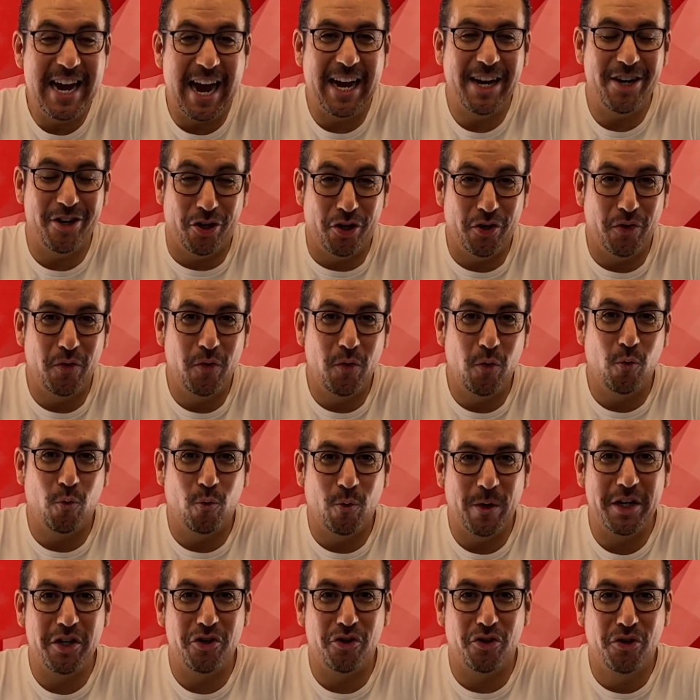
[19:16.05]
do,
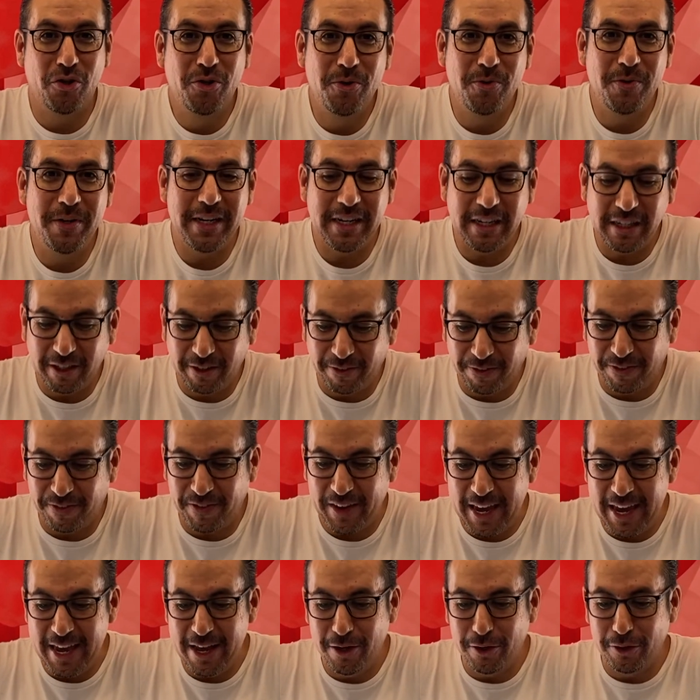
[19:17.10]
what Judas
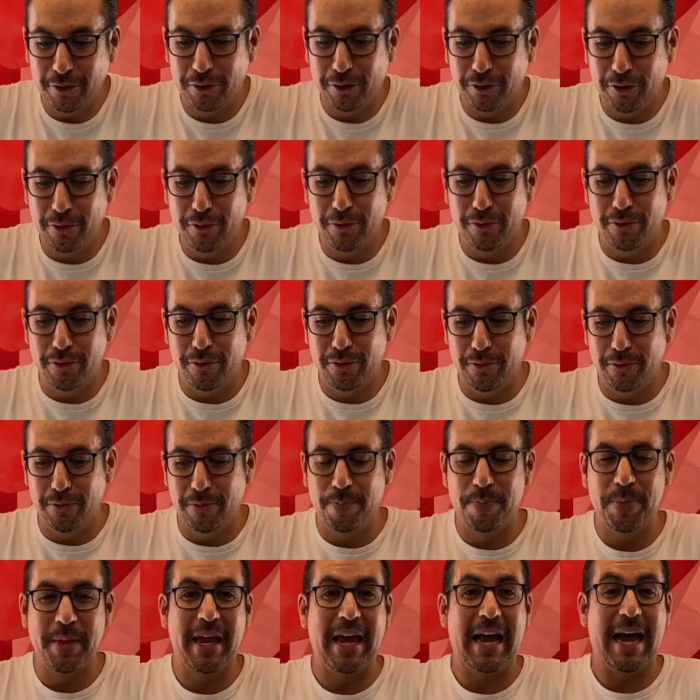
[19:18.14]
failed to do
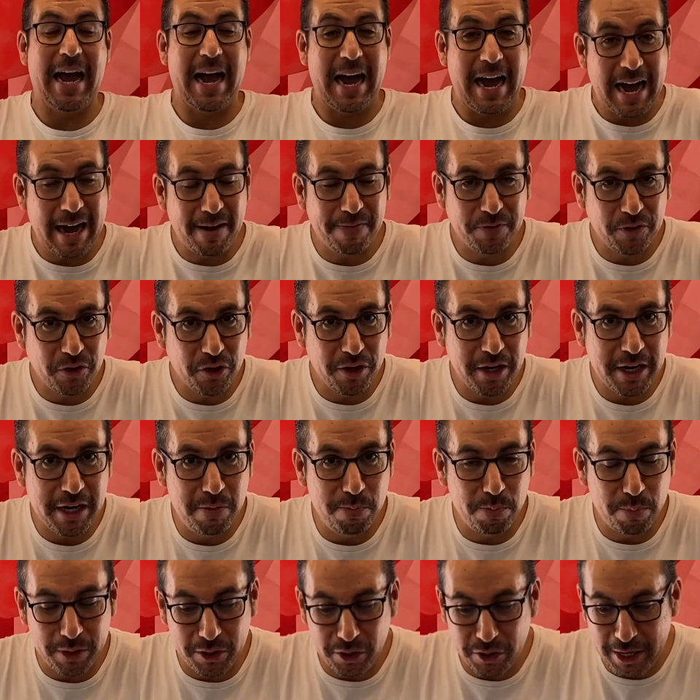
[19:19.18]
after he
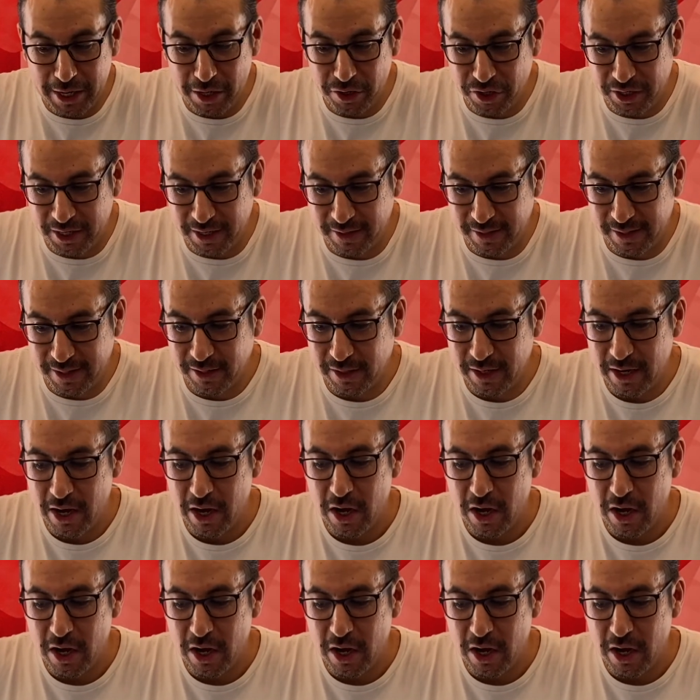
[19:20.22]
betrayed Jesus,